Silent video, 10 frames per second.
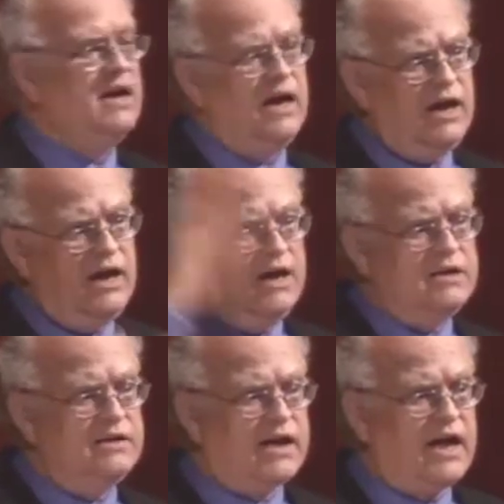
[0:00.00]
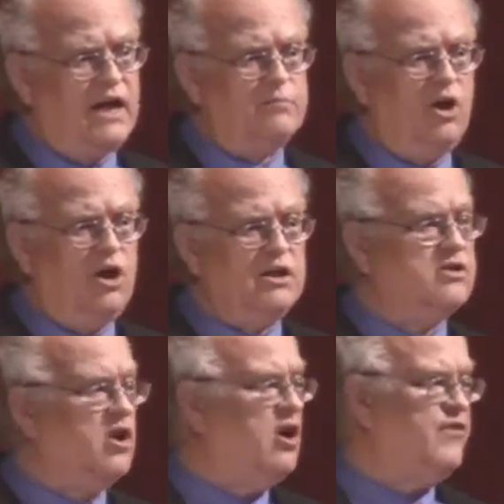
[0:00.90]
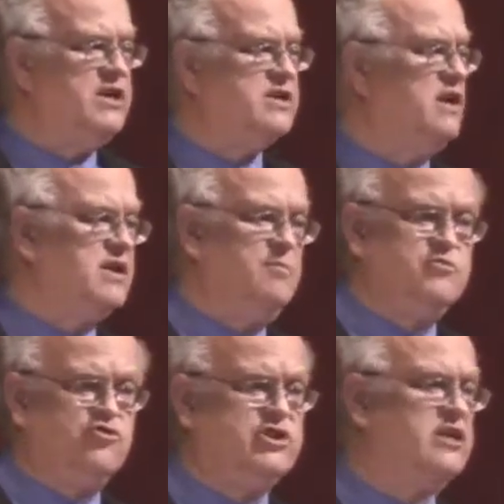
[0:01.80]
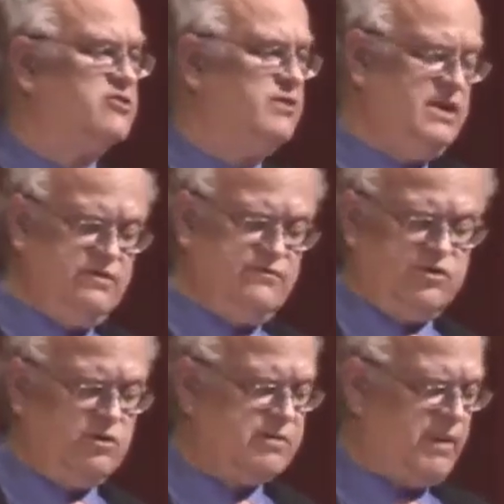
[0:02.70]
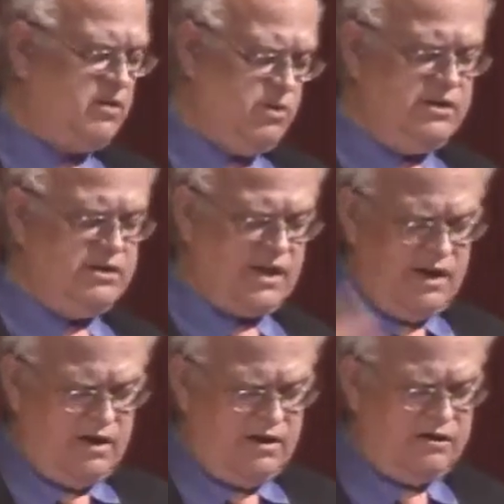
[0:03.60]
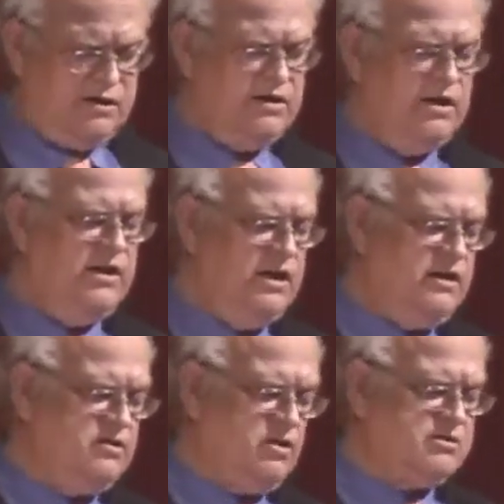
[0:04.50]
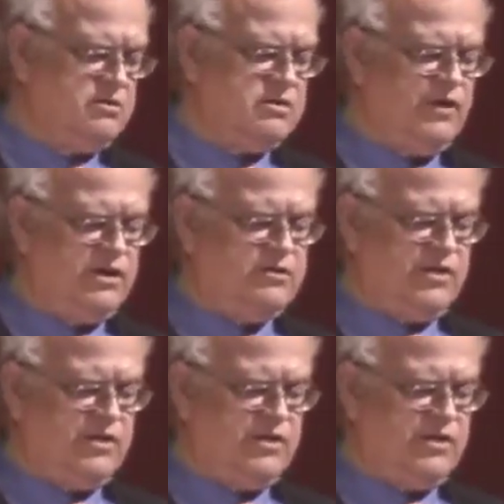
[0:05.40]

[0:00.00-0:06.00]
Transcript: and the cannonball is off and it's on some trajectory influenced by winds, air, and, and all sorts of other